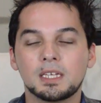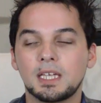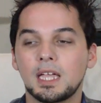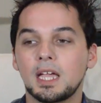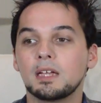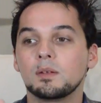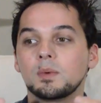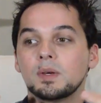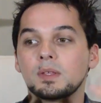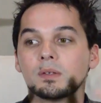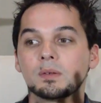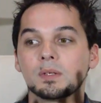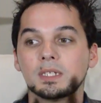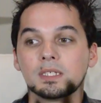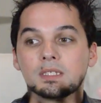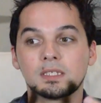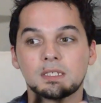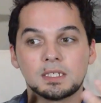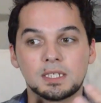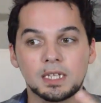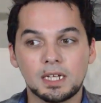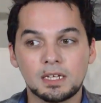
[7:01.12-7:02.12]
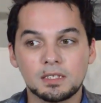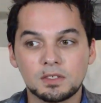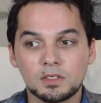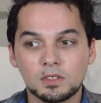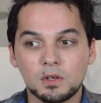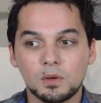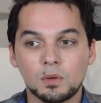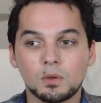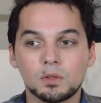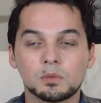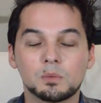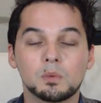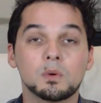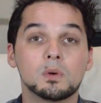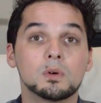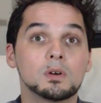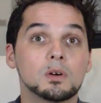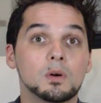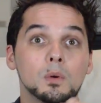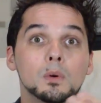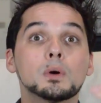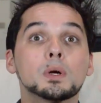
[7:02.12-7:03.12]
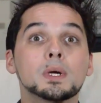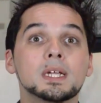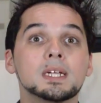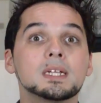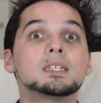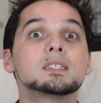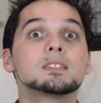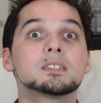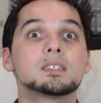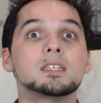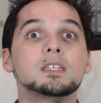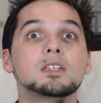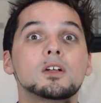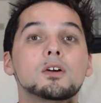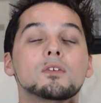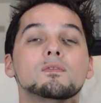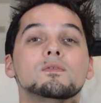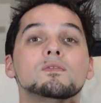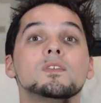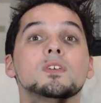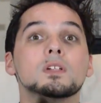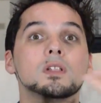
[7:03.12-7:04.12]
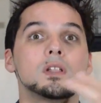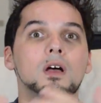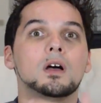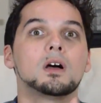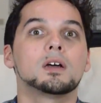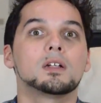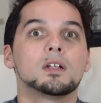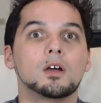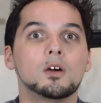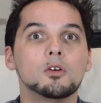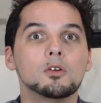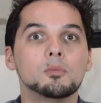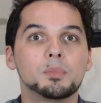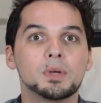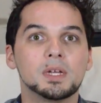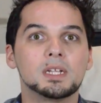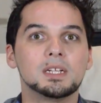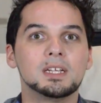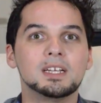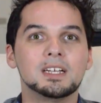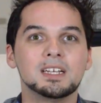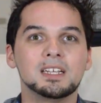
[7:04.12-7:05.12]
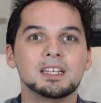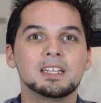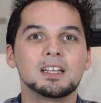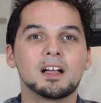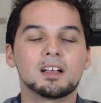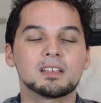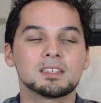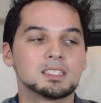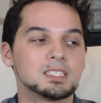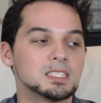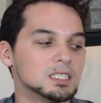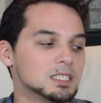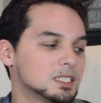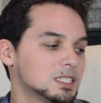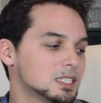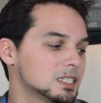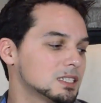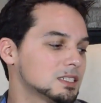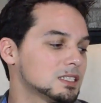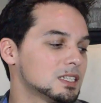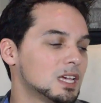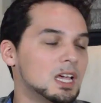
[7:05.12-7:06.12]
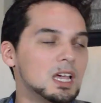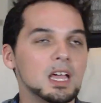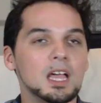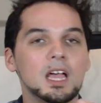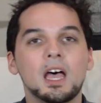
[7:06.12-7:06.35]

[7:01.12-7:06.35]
Again, whether it's a tense cold war or it's, you know, full-on open hostilities,